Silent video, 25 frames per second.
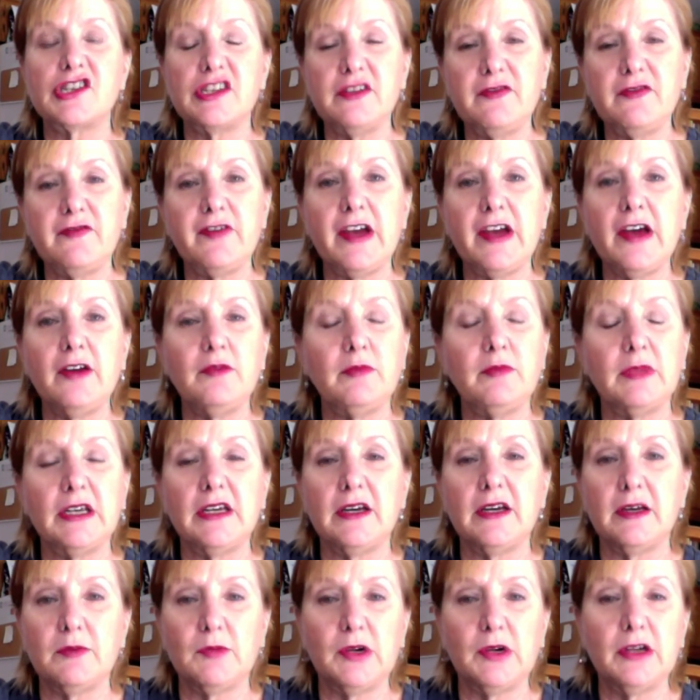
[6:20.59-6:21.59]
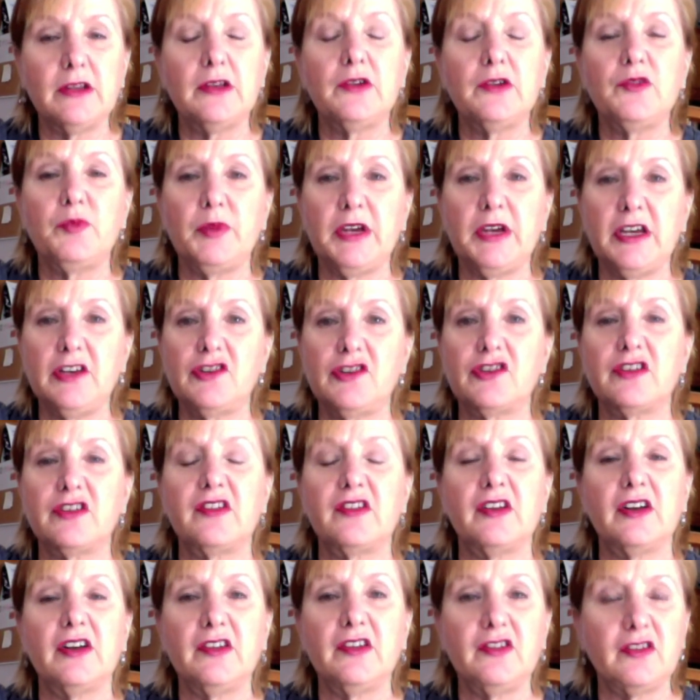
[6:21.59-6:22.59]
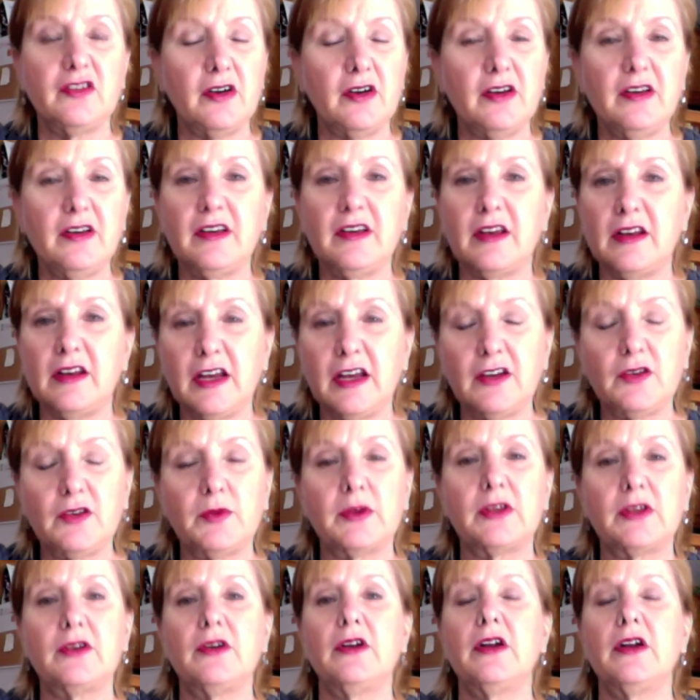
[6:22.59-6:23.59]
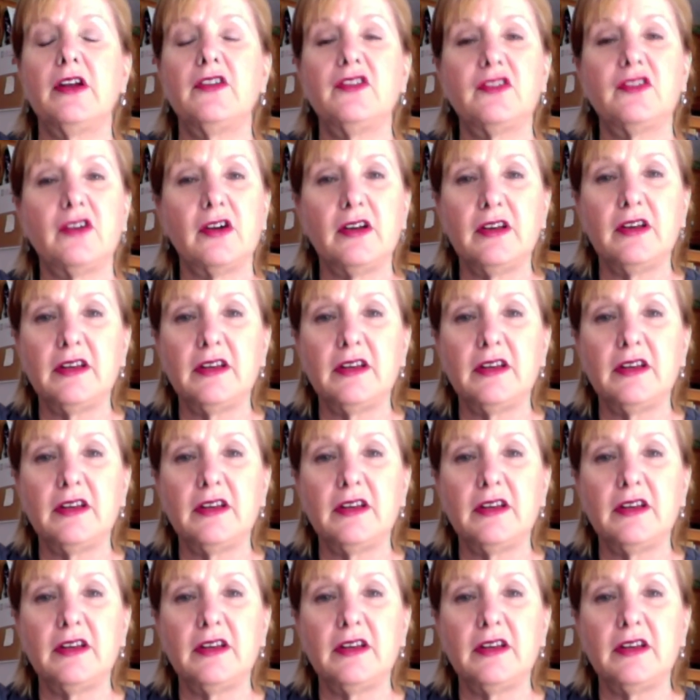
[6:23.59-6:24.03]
that are hard to articulate.